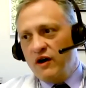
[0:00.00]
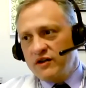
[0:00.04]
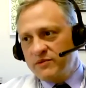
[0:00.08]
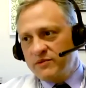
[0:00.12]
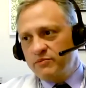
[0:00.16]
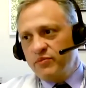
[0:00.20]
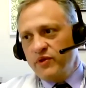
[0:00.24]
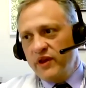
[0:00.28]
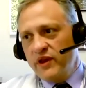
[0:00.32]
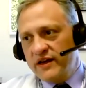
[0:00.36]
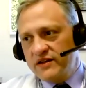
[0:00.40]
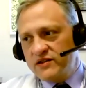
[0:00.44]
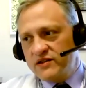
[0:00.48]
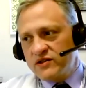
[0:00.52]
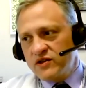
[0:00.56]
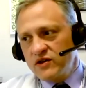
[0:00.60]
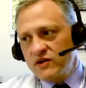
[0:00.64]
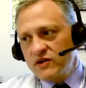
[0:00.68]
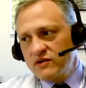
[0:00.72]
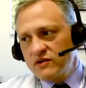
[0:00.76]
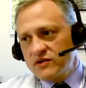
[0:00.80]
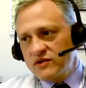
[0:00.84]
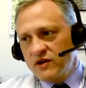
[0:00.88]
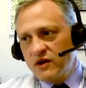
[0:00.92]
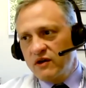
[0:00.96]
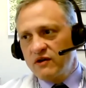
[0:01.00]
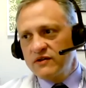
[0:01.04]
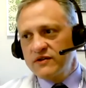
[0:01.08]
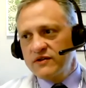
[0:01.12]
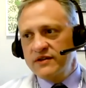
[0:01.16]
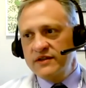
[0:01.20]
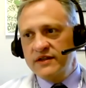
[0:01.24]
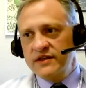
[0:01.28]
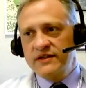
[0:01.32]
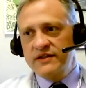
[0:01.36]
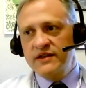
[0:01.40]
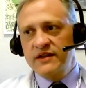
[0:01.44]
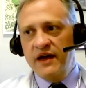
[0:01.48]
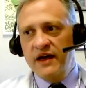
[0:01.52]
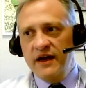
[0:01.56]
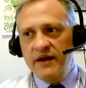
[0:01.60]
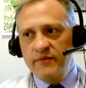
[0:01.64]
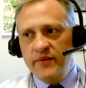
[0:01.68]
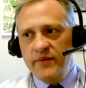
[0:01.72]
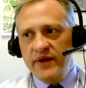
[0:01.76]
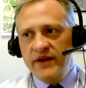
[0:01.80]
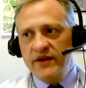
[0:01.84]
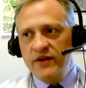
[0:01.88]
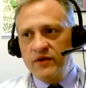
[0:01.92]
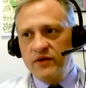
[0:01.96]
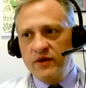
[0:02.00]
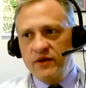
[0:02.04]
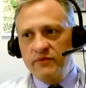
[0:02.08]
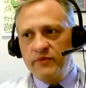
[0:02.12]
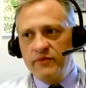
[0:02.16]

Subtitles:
in place too. So I mean,